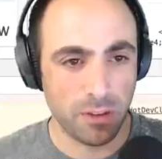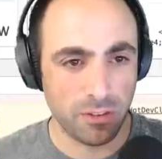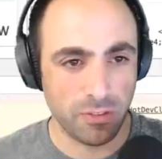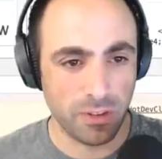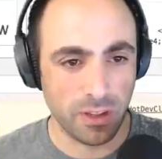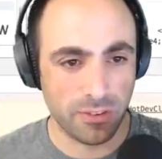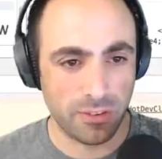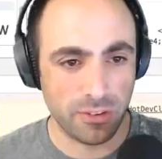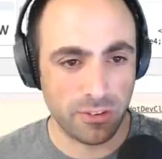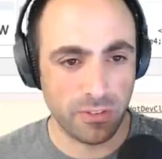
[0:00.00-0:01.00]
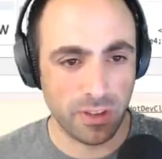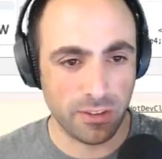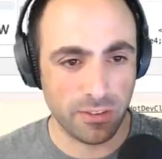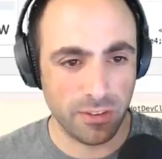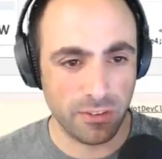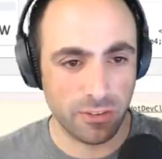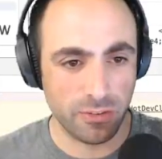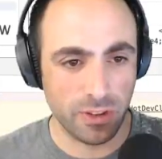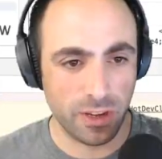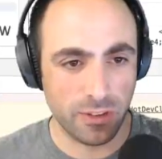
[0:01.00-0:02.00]
is Flex. This is Flex, and this is
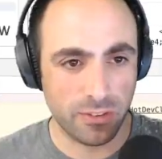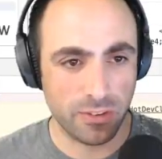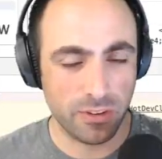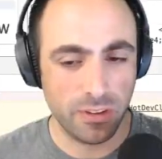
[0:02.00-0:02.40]
Flex.